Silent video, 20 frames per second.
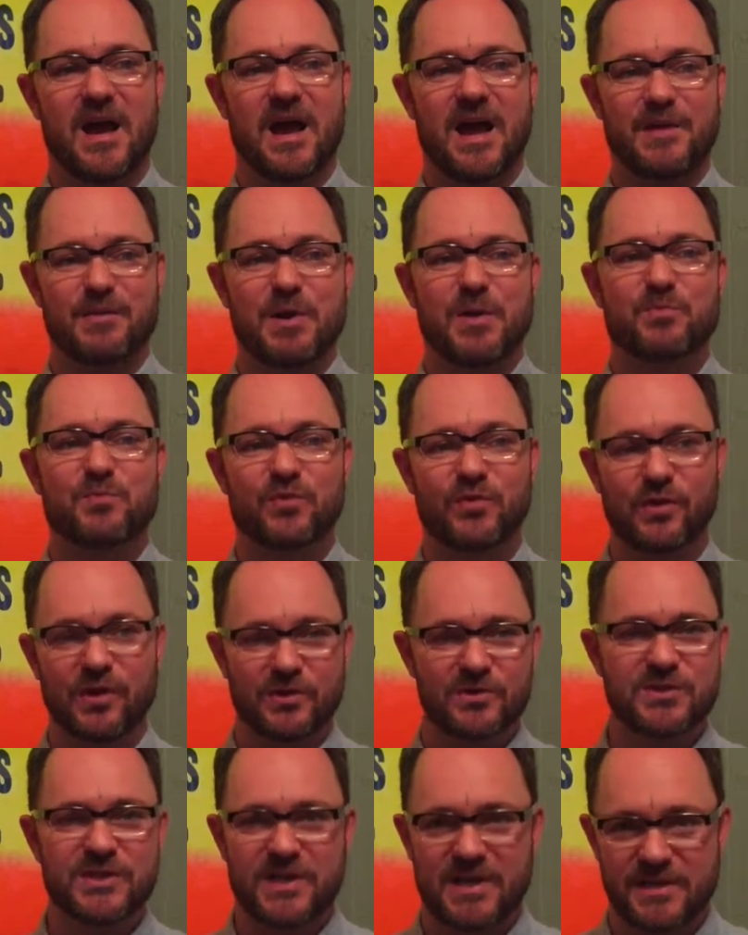I
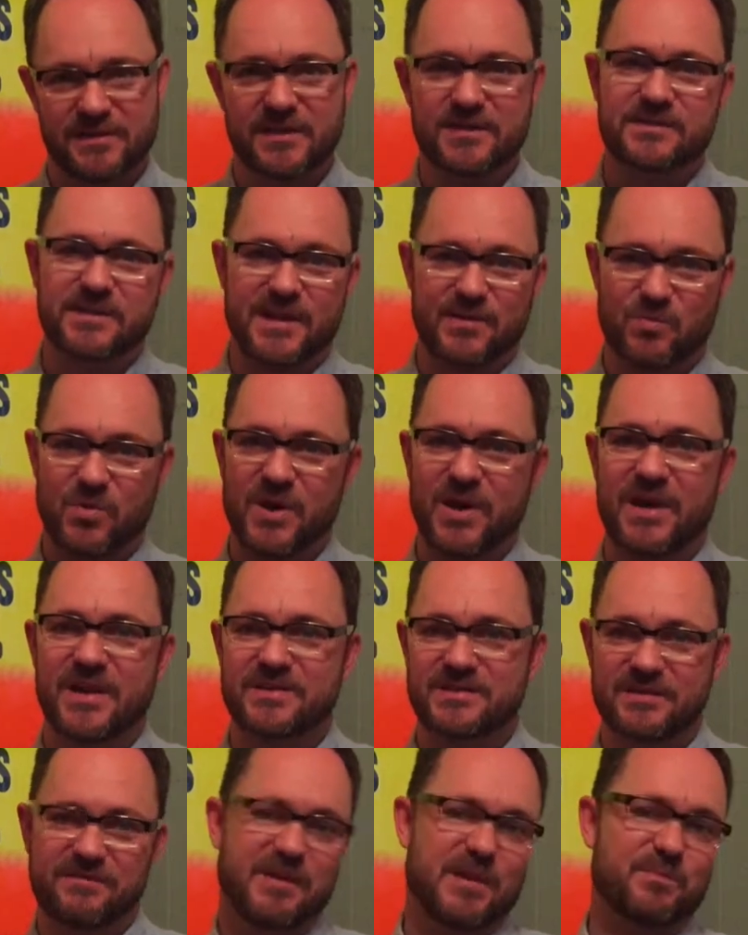approach it in the same way
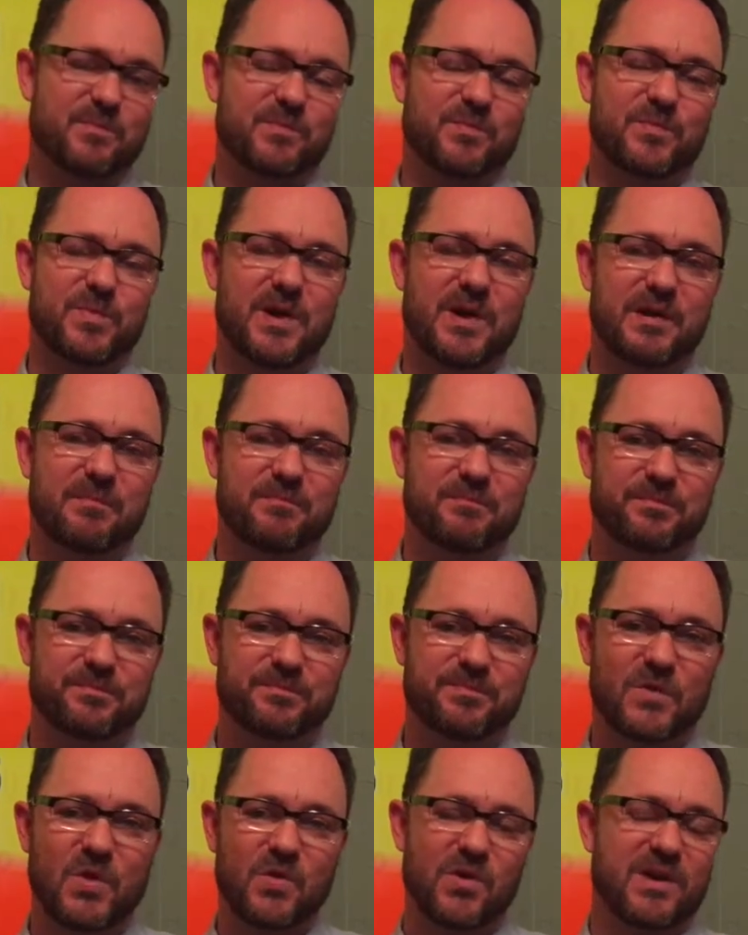as if I'm
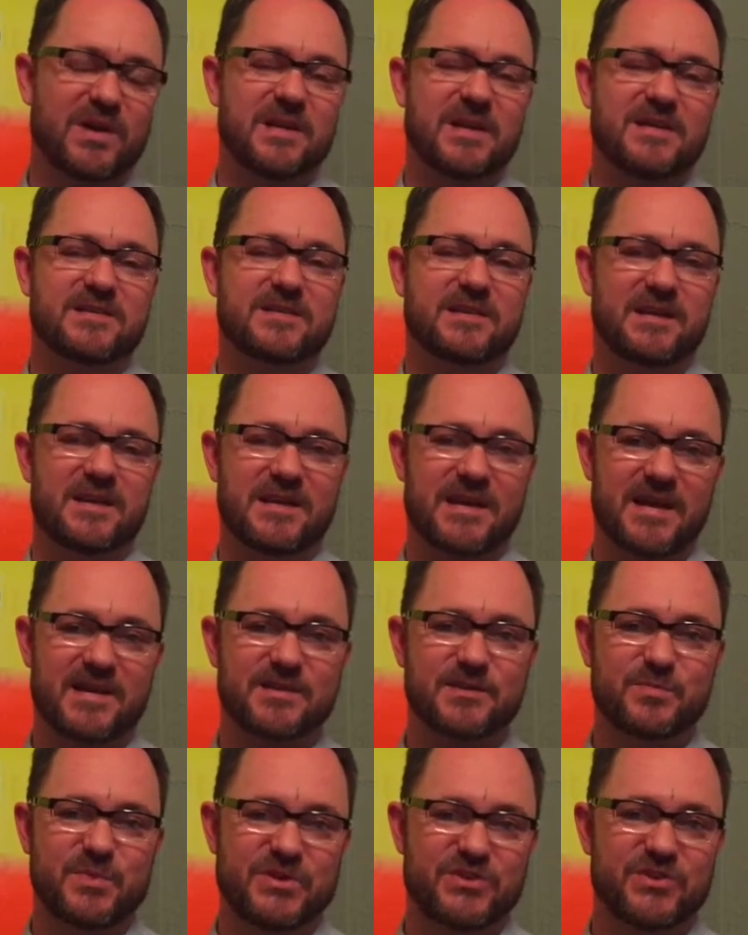um, organizing an
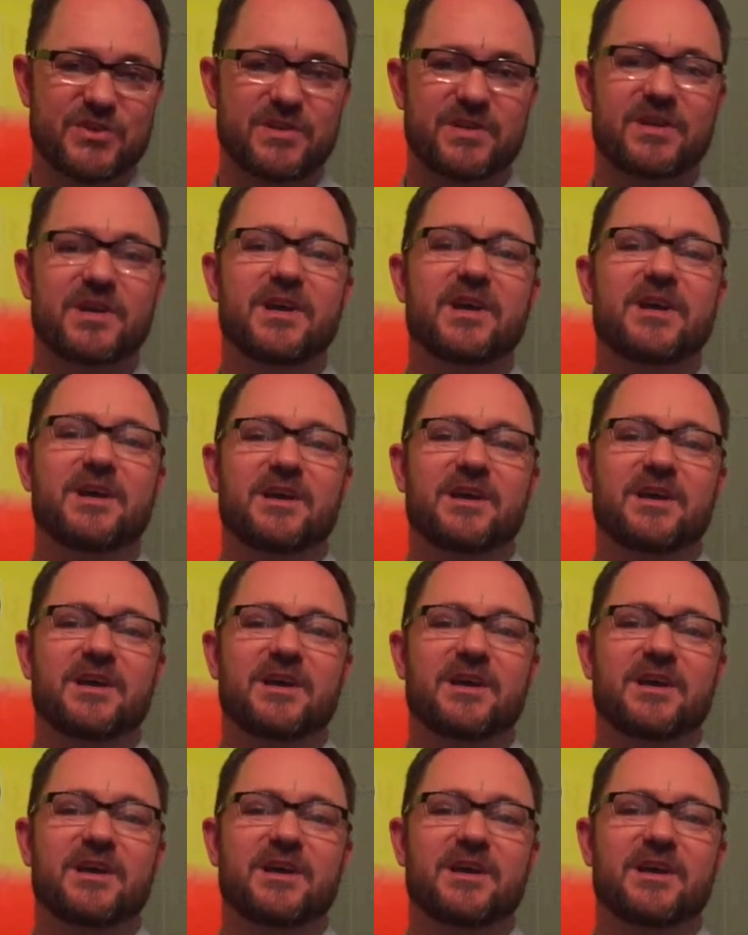exhibition.